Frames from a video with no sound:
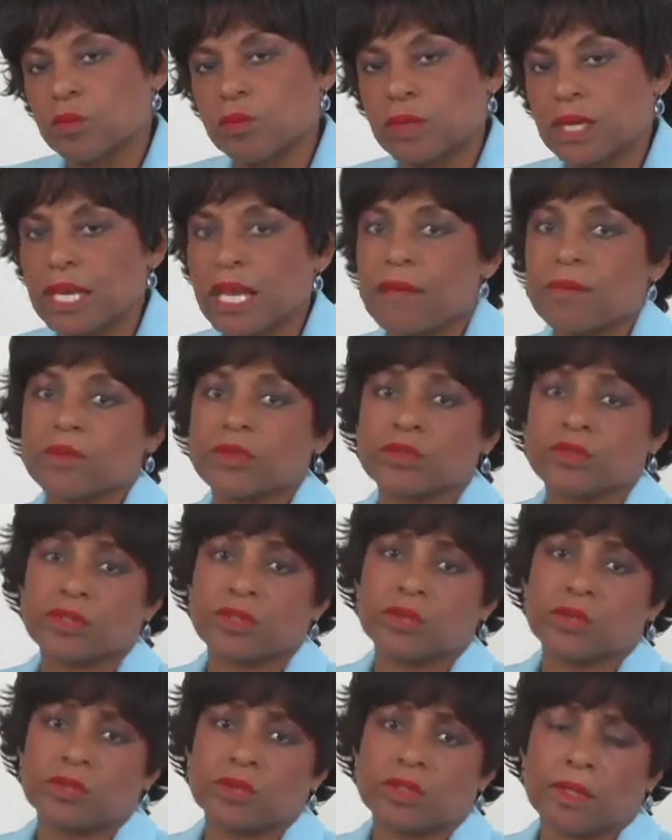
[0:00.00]
be able
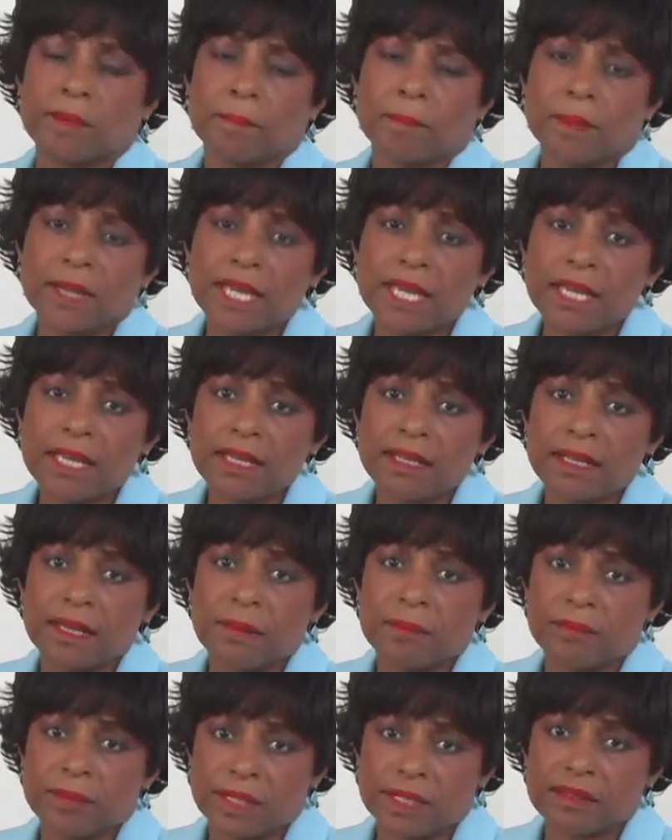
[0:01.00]
to compete
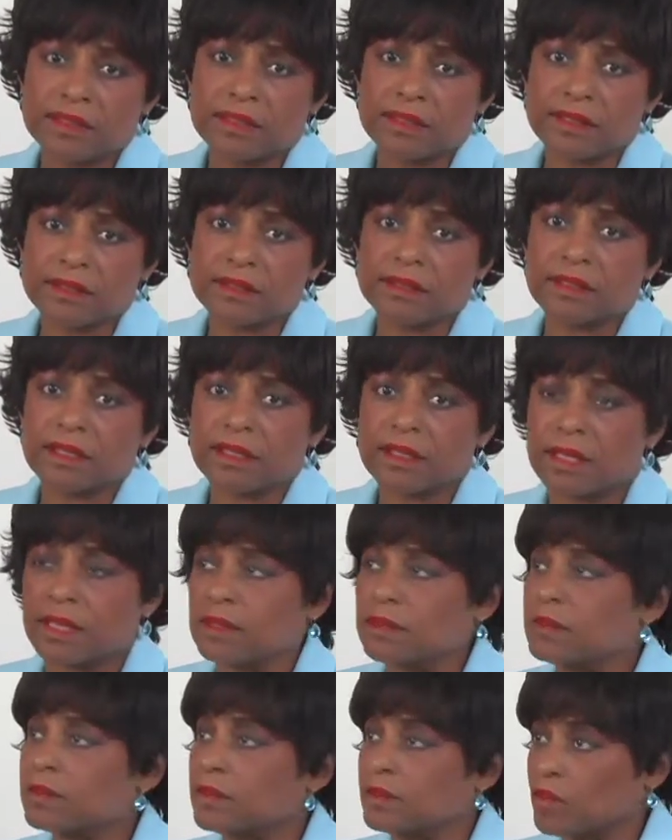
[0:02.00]
in business
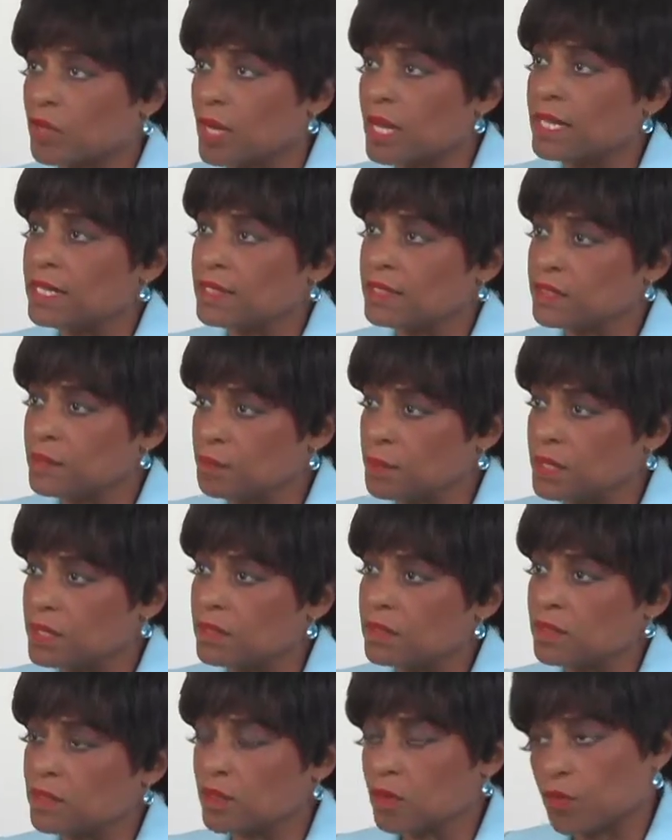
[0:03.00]
against the Chinese
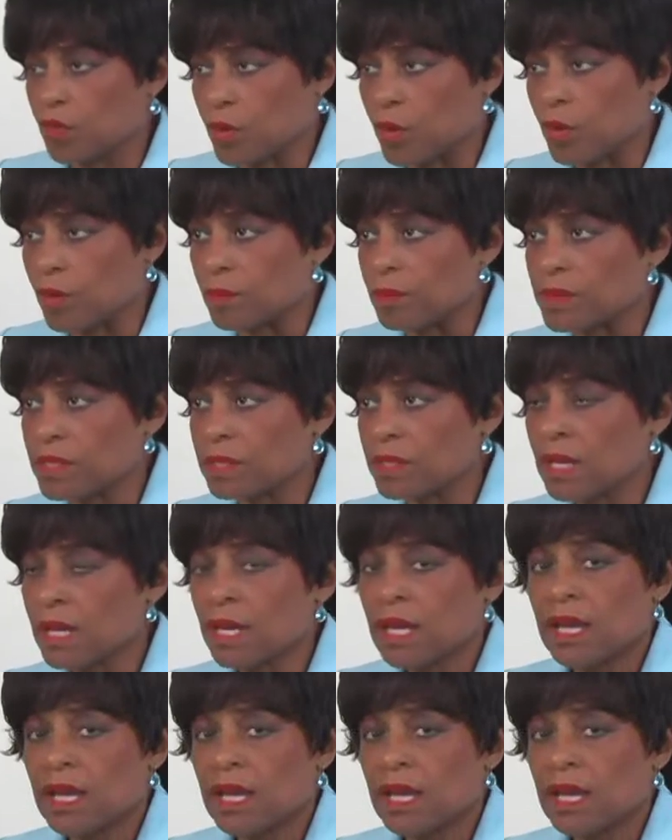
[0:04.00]
business firms.